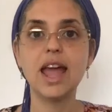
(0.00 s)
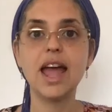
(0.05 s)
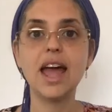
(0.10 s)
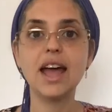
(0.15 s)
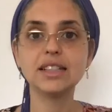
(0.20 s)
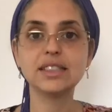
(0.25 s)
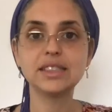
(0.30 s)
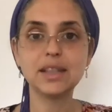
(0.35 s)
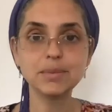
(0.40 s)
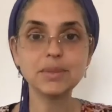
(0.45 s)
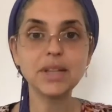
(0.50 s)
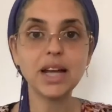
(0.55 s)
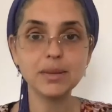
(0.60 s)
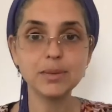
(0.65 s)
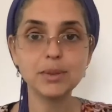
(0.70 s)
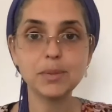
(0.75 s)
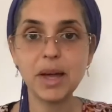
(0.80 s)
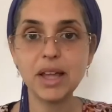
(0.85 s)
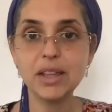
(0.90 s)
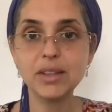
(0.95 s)
And
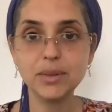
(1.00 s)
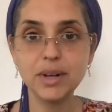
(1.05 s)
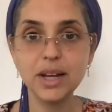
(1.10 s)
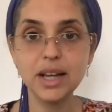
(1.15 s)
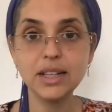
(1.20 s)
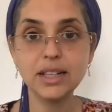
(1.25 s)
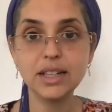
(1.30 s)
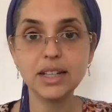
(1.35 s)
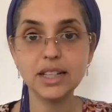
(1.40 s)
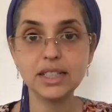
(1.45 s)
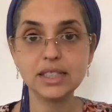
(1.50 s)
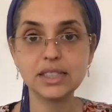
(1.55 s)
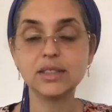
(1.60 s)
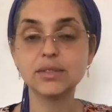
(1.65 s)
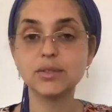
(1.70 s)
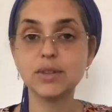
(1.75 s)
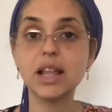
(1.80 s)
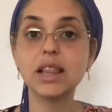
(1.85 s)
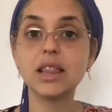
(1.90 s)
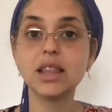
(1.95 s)
sometimes, by the way, it's the
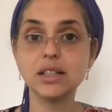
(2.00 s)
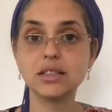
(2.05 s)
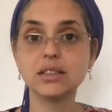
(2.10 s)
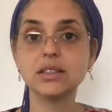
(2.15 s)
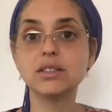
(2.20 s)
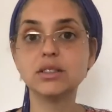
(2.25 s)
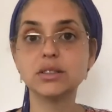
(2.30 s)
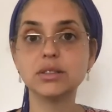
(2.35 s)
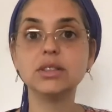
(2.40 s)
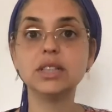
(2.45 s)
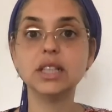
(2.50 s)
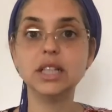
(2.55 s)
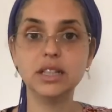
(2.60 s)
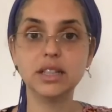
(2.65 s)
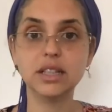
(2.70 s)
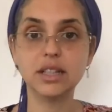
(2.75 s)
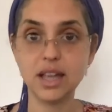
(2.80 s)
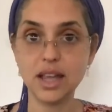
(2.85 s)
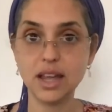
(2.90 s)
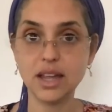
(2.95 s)
right thing to do to eat
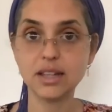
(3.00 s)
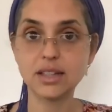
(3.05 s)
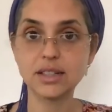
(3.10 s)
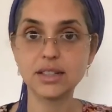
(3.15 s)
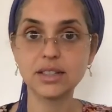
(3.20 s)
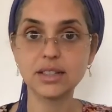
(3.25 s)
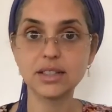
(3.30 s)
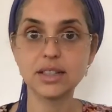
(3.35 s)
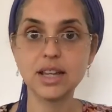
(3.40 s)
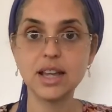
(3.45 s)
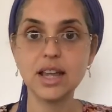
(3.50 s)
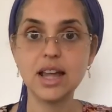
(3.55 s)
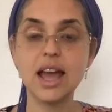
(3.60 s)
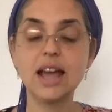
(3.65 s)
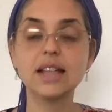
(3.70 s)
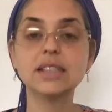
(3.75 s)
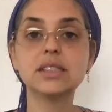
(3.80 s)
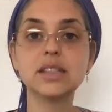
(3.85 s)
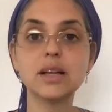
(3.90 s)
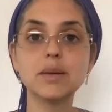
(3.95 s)
the cake.
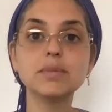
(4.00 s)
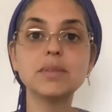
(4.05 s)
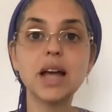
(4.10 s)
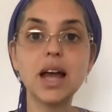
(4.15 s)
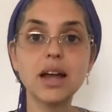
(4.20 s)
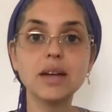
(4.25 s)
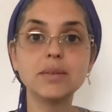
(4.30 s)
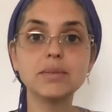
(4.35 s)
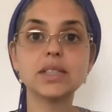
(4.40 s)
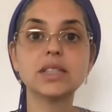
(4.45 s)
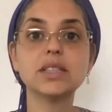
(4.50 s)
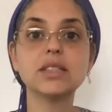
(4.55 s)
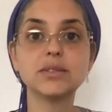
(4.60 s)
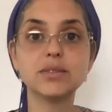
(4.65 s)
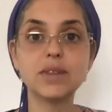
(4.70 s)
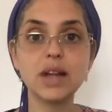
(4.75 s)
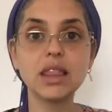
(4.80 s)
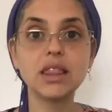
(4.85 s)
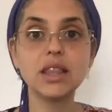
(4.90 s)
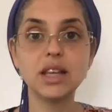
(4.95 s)
And sometimes it's the
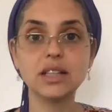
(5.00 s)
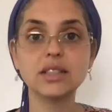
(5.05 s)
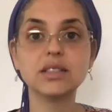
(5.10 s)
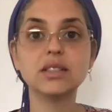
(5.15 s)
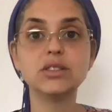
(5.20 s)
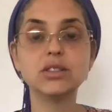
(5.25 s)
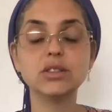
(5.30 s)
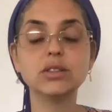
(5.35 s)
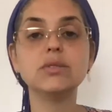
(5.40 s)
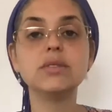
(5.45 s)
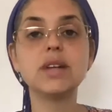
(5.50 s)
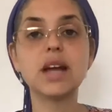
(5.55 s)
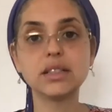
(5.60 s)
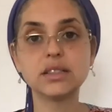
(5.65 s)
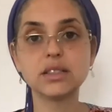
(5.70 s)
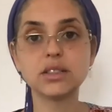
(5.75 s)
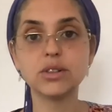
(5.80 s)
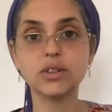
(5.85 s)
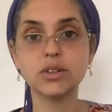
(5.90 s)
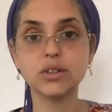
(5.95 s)
right thing to do not
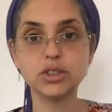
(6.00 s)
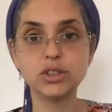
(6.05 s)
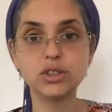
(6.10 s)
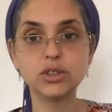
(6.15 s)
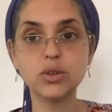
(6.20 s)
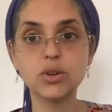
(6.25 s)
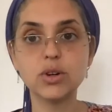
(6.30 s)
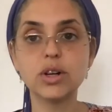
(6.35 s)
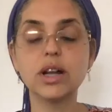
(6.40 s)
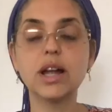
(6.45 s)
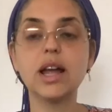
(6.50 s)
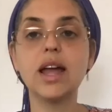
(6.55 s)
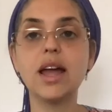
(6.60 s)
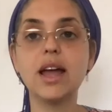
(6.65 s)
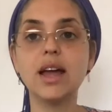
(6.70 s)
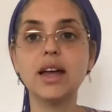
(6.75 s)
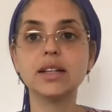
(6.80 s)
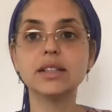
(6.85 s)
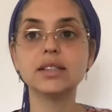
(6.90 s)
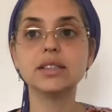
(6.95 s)
to go to the store
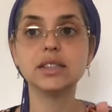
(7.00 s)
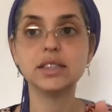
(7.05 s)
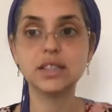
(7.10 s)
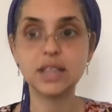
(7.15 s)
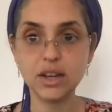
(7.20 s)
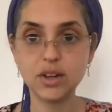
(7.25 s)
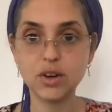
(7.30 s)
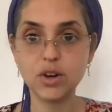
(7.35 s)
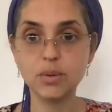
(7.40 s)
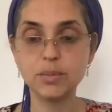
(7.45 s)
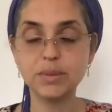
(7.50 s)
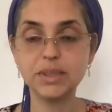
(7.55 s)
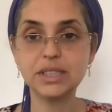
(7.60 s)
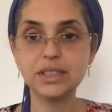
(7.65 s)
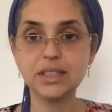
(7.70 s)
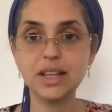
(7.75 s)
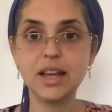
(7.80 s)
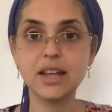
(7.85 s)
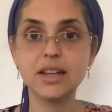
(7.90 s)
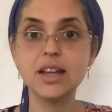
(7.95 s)
and stay home
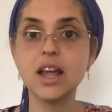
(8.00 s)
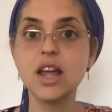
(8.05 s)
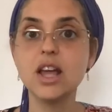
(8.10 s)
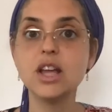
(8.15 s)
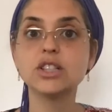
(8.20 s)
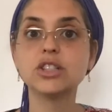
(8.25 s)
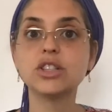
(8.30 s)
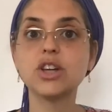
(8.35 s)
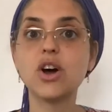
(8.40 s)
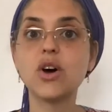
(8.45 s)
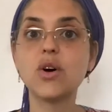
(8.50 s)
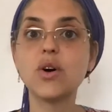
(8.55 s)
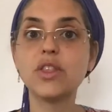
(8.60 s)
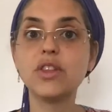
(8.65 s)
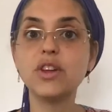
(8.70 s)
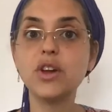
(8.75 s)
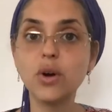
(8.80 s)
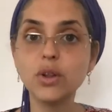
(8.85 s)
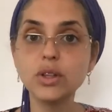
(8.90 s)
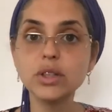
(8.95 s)
instead. So
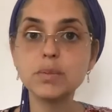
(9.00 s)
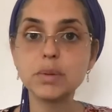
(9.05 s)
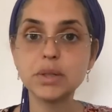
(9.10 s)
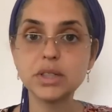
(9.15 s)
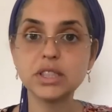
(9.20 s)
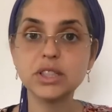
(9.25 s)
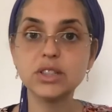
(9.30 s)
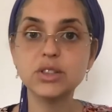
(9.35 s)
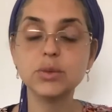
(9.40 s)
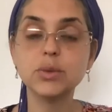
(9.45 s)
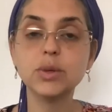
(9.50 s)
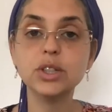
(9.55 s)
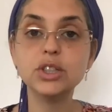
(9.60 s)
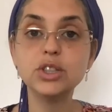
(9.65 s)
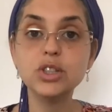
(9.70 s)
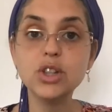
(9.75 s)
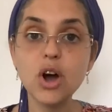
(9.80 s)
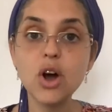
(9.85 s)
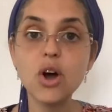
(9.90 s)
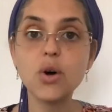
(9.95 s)
the only person who will
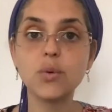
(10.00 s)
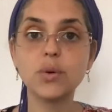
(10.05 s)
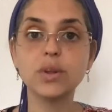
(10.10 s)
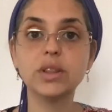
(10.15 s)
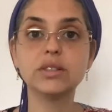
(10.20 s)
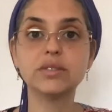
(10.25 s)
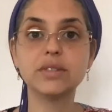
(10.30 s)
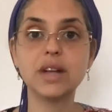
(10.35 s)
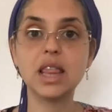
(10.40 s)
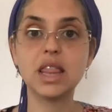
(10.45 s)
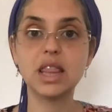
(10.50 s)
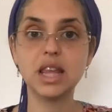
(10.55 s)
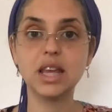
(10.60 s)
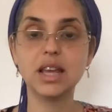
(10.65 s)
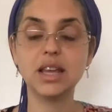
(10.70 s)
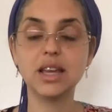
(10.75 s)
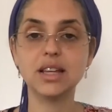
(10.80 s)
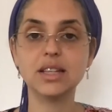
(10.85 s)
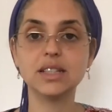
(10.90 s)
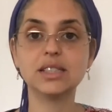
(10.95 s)
know what the right thing
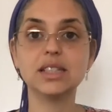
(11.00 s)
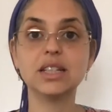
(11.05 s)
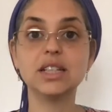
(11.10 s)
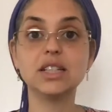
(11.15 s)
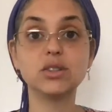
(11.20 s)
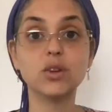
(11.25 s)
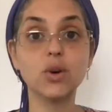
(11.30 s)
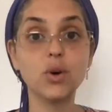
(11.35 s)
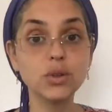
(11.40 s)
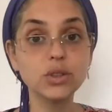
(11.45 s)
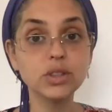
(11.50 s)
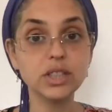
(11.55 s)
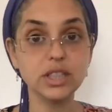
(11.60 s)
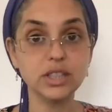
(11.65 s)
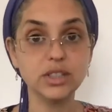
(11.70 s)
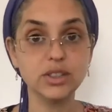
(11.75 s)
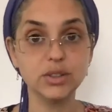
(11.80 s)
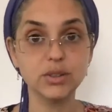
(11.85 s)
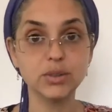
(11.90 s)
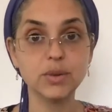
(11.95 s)
is only
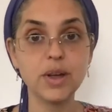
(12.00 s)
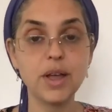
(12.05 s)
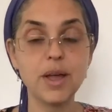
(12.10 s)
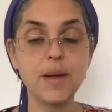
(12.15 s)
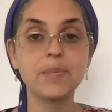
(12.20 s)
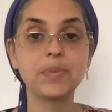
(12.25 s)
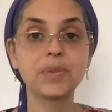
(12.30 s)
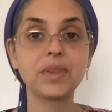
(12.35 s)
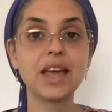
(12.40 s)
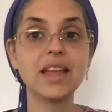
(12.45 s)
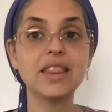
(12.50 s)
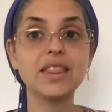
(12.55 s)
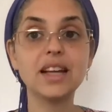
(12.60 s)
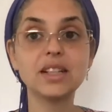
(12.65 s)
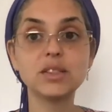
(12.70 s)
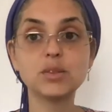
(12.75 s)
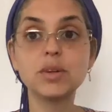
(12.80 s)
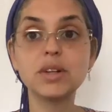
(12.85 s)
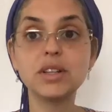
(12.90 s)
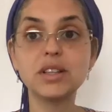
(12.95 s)
you. And
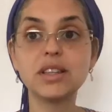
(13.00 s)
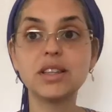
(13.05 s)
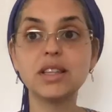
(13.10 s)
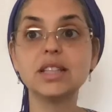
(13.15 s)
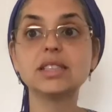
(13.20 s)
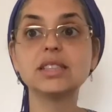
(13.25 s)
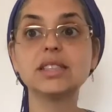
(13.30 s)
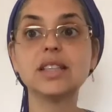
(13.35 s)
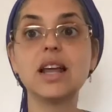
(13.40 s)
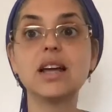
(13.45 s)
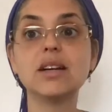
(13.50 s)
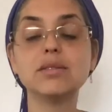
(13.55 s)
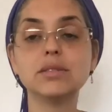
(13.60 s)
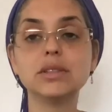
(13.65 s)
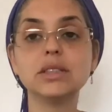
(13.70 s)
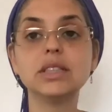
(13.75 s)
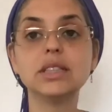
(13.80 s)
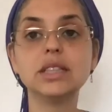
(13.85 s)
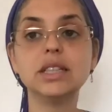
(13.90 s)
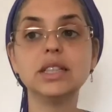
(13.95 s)
that's one of the things that I
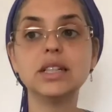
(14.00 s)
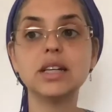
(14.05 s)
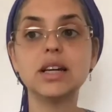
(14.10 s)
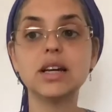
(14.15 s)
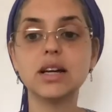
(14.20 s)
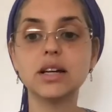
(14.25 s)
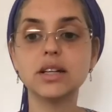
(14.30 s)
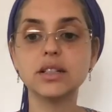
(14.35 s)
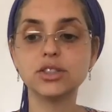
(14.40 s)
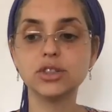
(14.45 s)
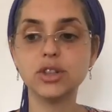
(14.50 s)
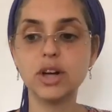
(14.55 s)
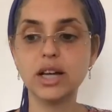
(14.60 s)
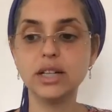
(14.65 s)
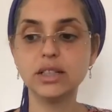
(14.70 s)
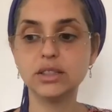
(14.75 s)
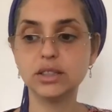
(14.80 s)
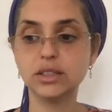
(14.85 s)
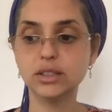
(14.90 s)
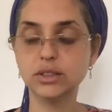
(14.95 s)
really try
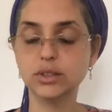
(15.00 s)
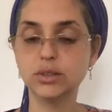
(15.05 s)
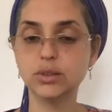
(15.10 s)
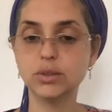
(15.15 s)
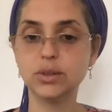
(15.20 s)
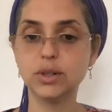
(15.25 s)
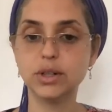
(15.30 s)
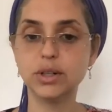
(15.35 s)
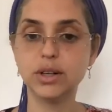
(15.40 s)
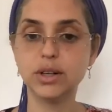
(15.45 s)
to